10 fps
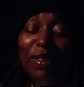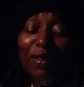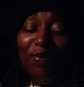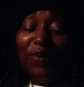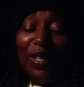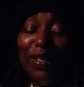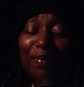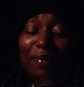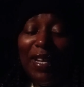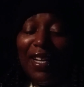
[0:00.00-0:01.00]
with a friend
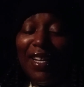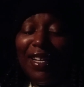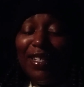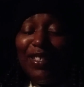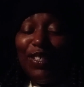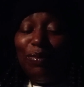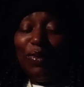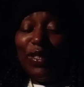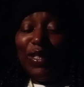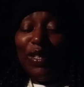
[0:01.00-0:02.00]
of mine. She
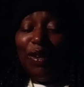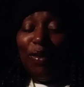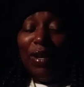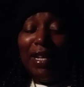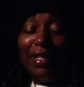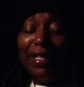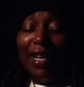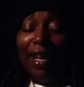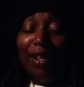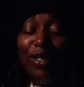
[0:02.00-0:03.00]
wants to go out of
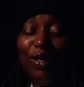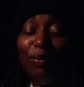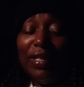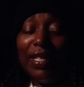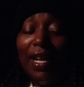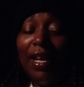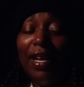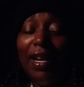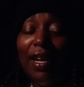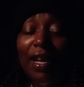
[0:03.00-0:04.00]
town, and she was like,